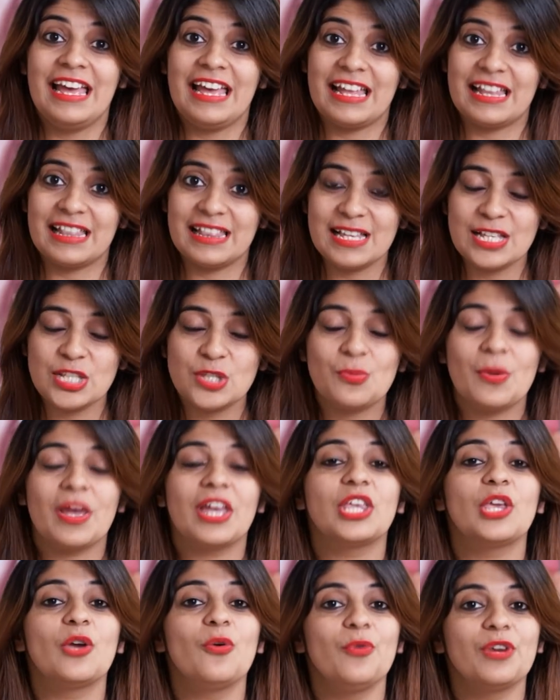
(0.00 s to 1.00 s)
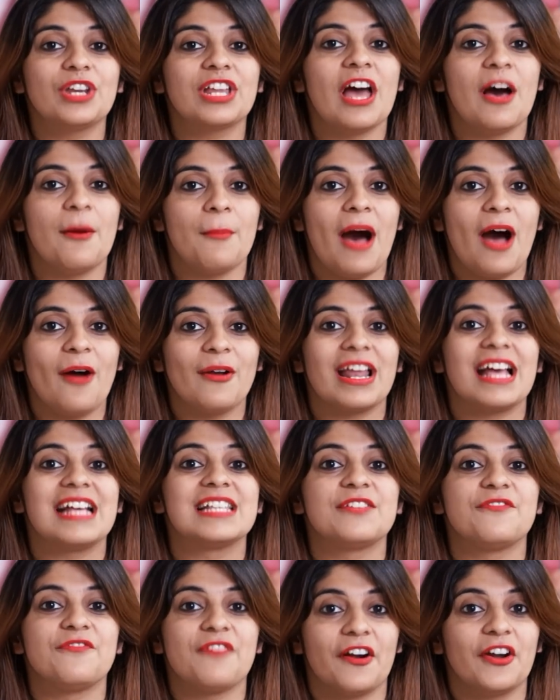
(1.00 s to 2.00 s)
In this way, you would come out
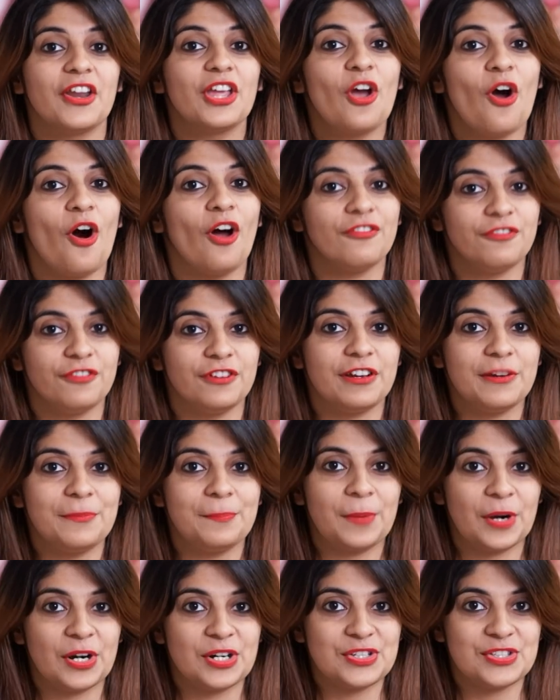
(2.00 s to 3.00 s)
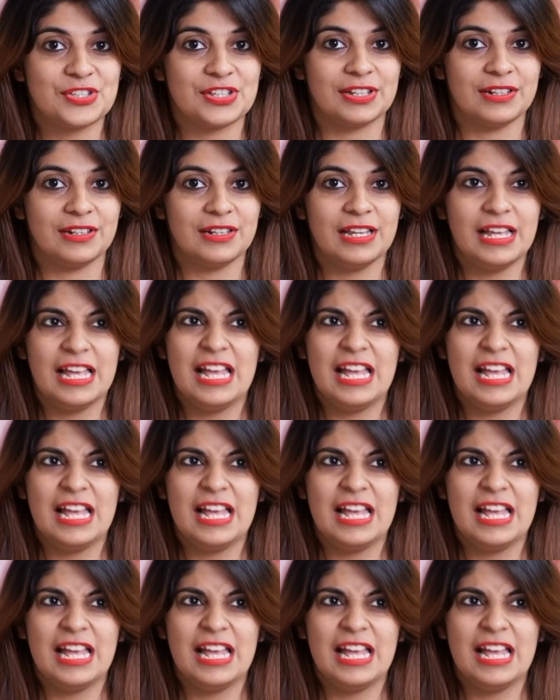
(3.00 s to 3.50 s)
as a very confident person.